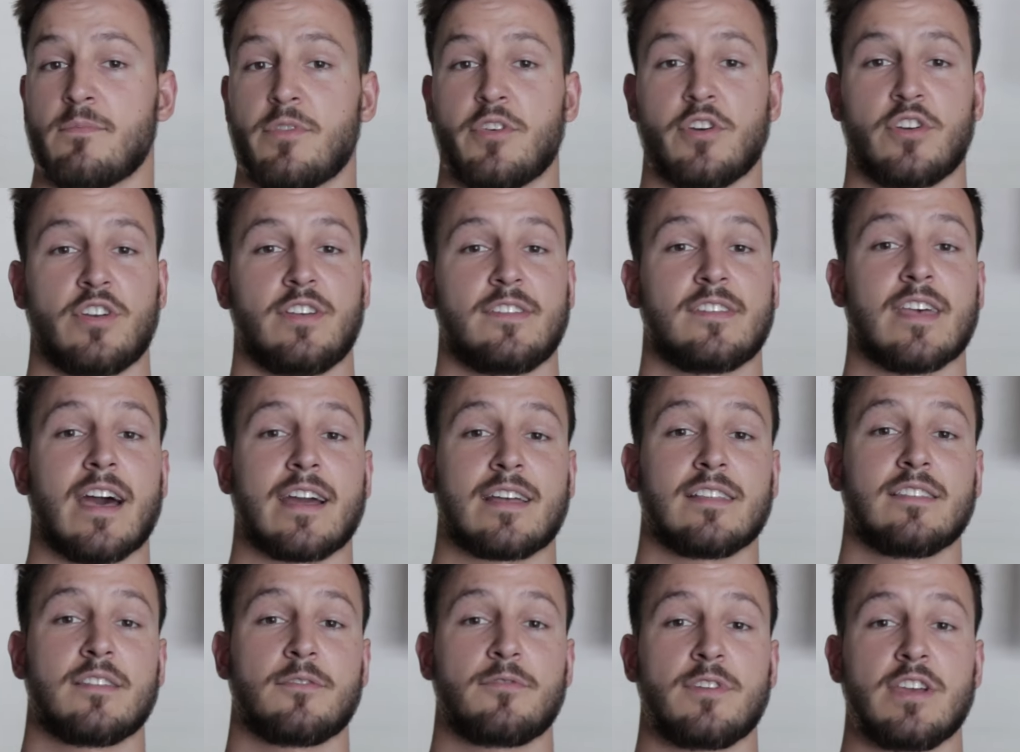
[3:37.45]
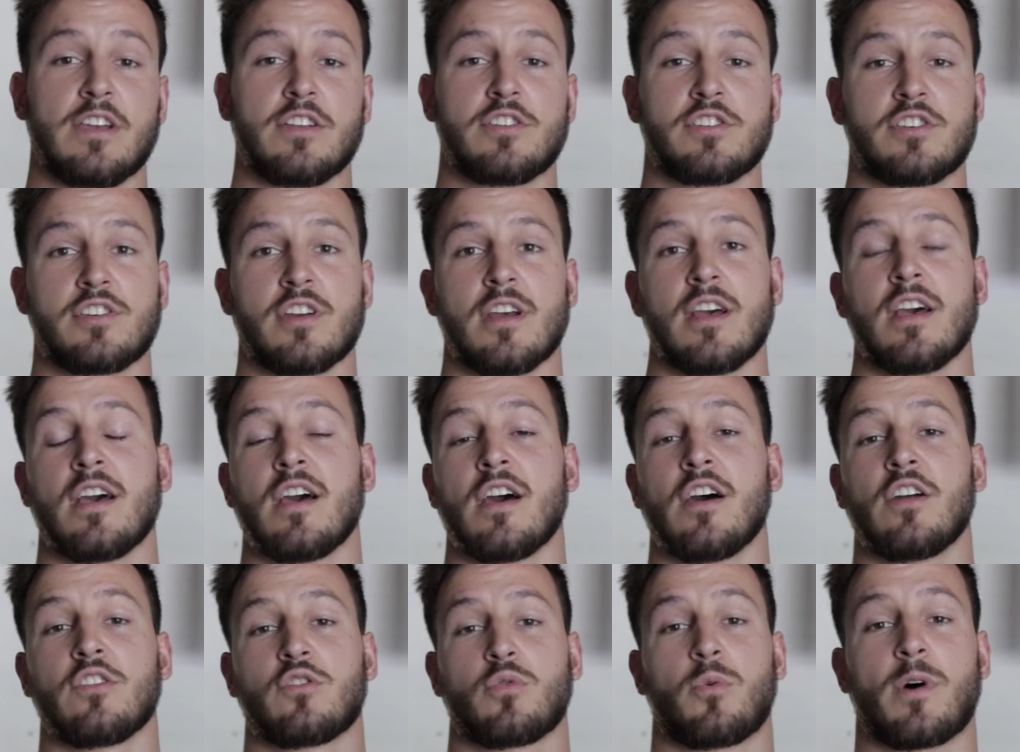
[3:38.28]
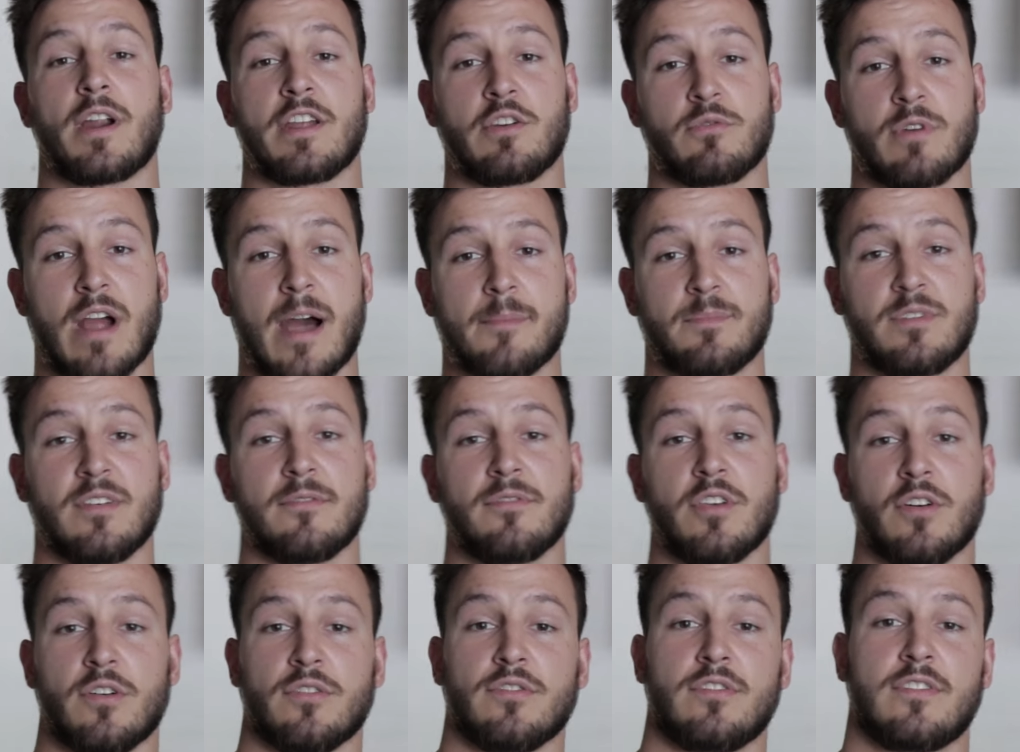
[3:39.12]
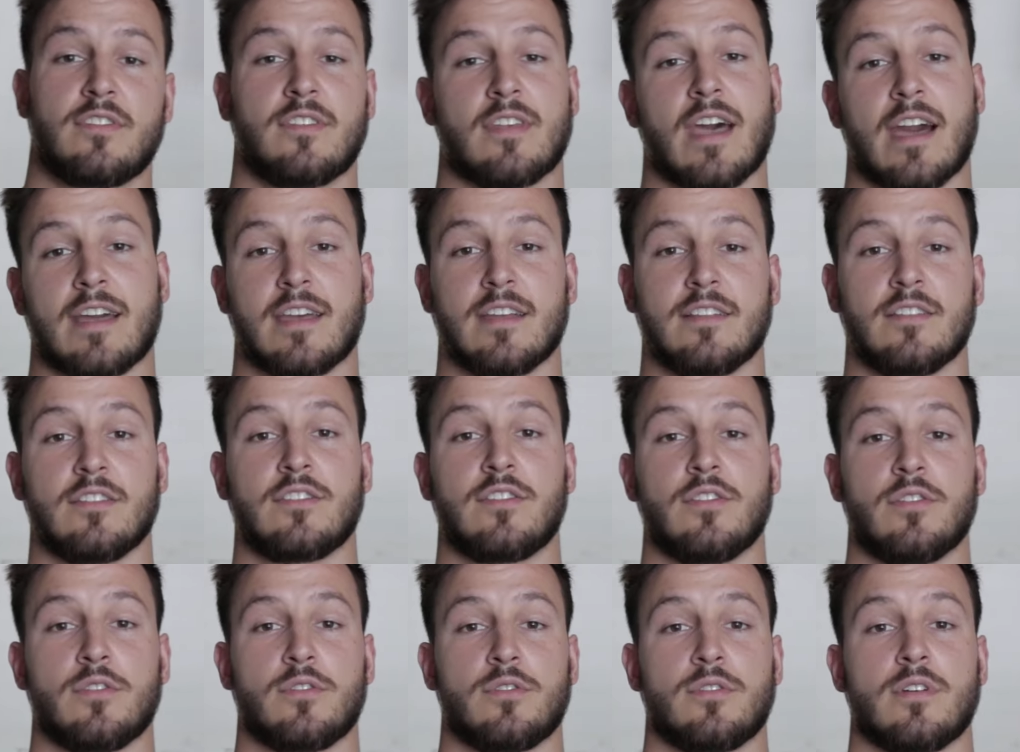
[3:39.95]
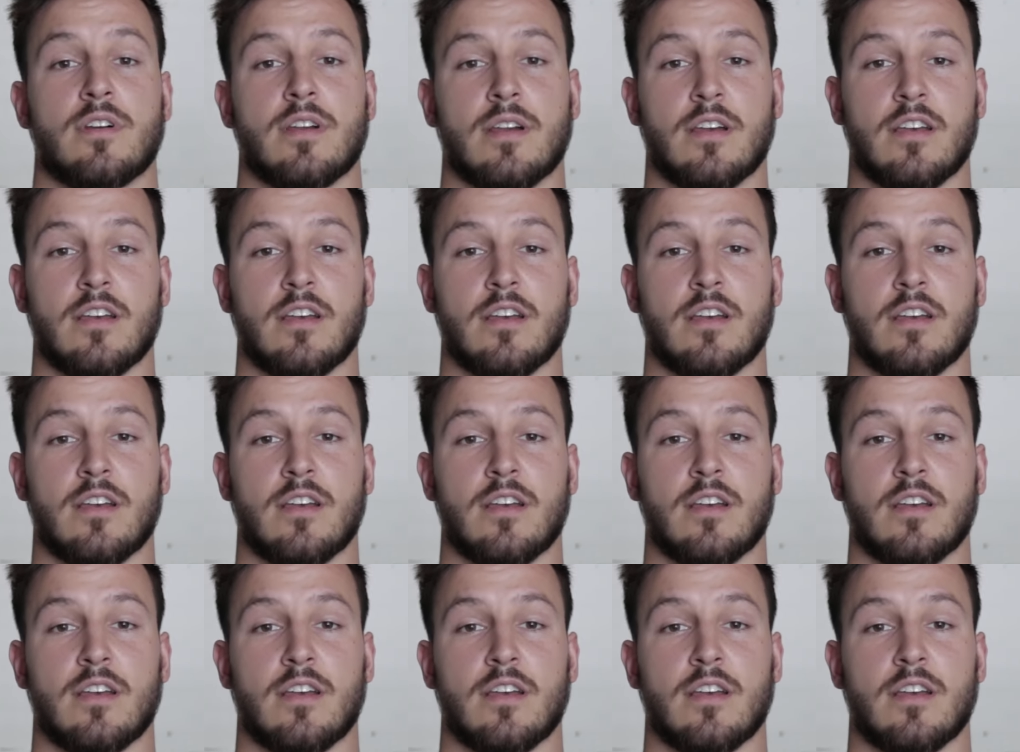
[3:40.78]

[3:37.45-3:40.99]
30 seconds of each, 20 reps of those second 2.